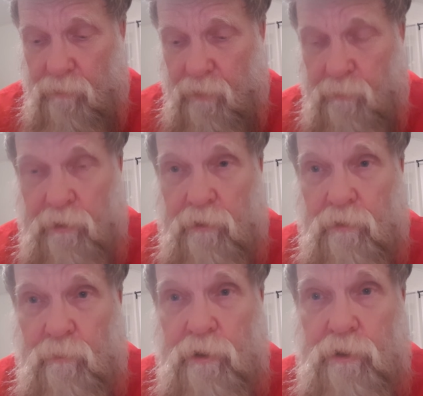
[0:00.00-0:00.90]
I've been in
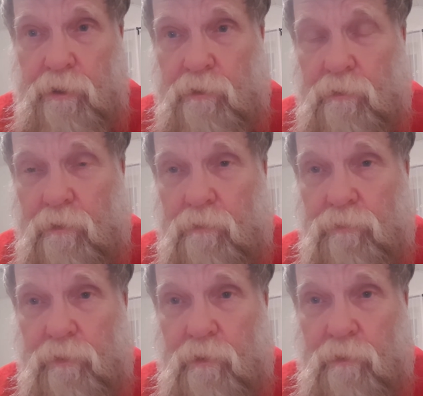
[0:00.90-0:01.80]
the media,
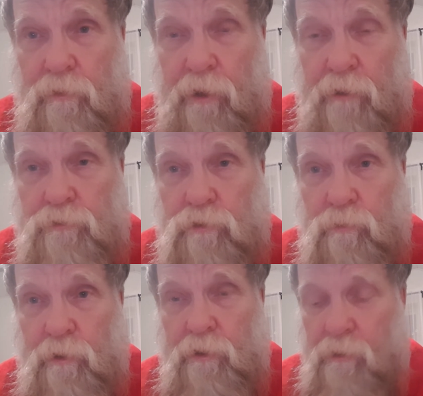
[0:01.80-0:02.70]
in the
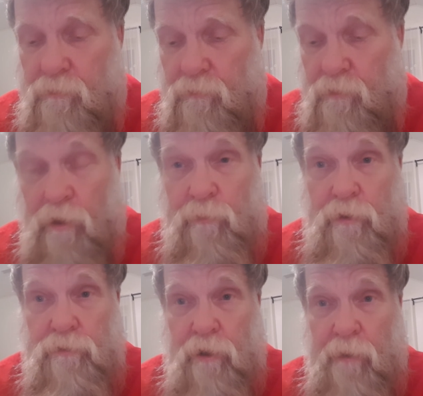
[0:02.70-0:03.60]
national media, a
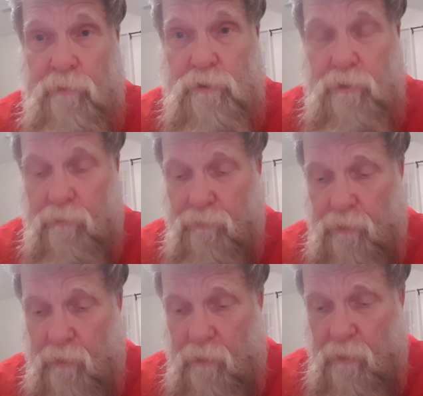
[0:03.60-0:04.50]
number of times.
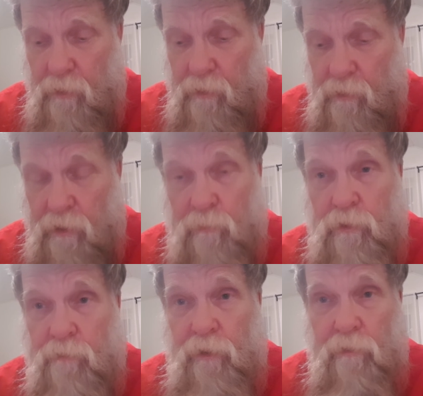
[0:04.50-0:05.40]
And I
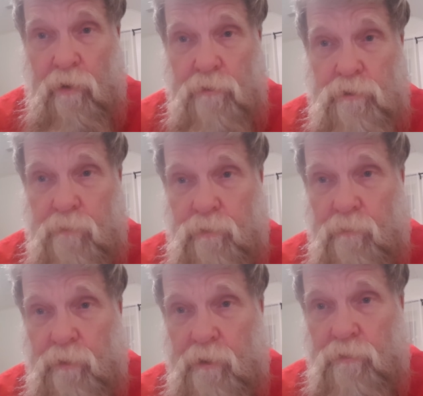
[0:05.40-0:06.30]
believe that God's going to
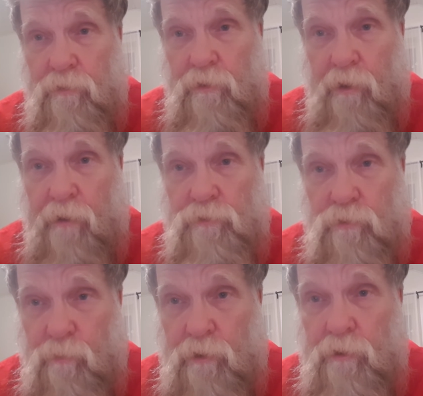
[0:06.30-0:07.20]
put me into the
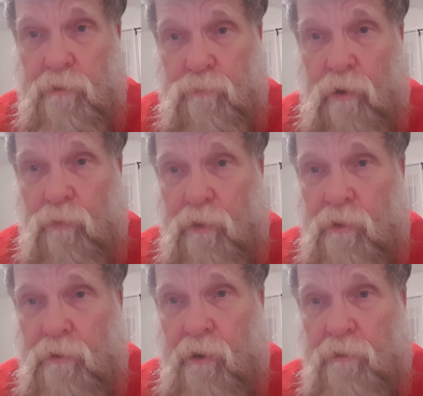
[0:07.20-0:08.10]
national media, probably
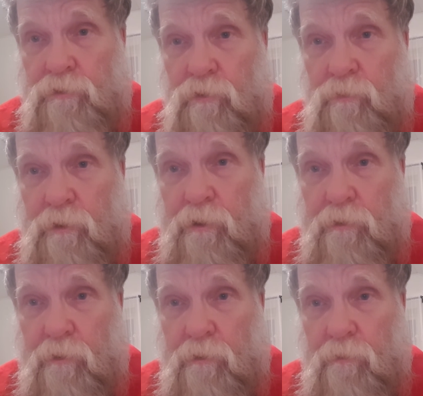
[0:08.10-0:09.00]
international
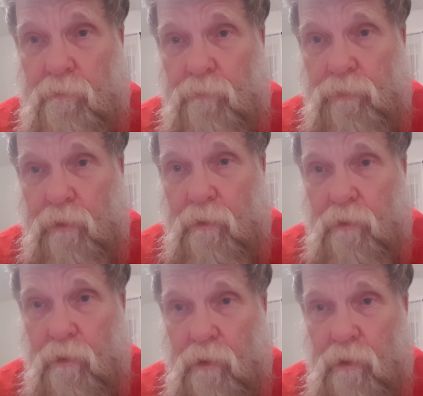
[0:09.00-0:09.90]
media,
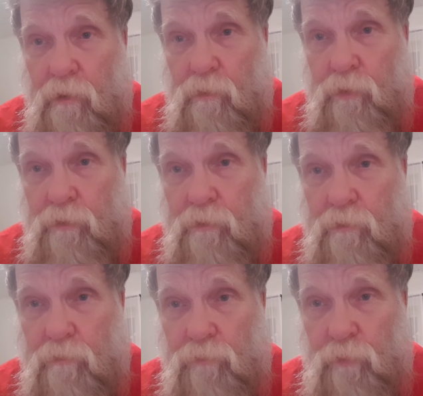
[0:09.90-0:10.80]

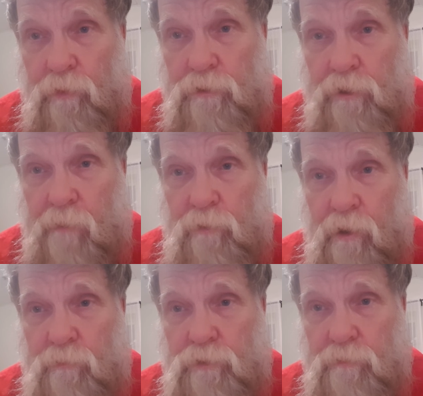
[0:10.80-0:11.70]
when this time
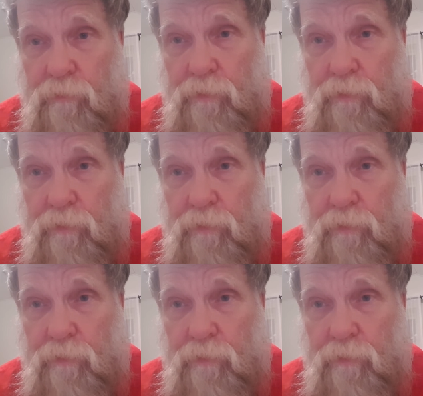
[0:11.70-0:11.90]
comes.